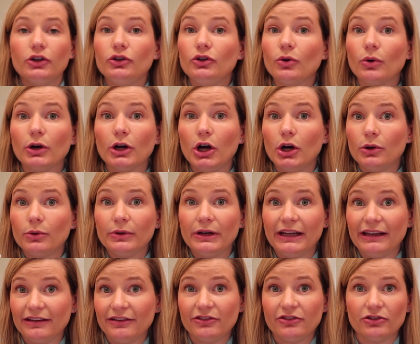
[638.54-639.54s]
your own
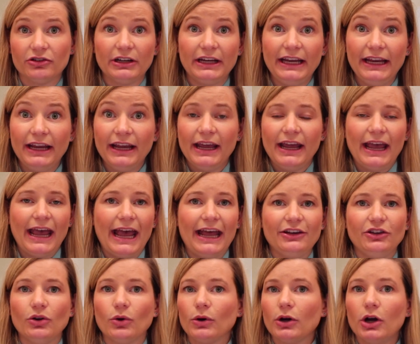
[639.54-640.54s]
history
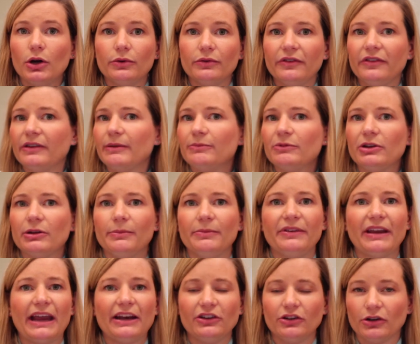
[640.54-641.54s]
and your own symptoms
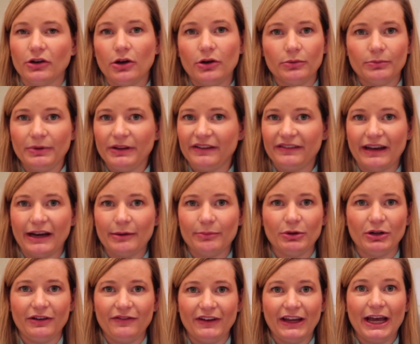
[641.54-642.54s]
and your own placenta
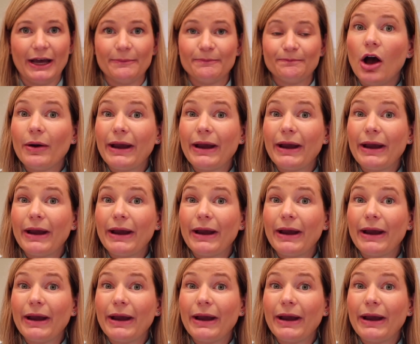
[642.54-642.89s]
previa.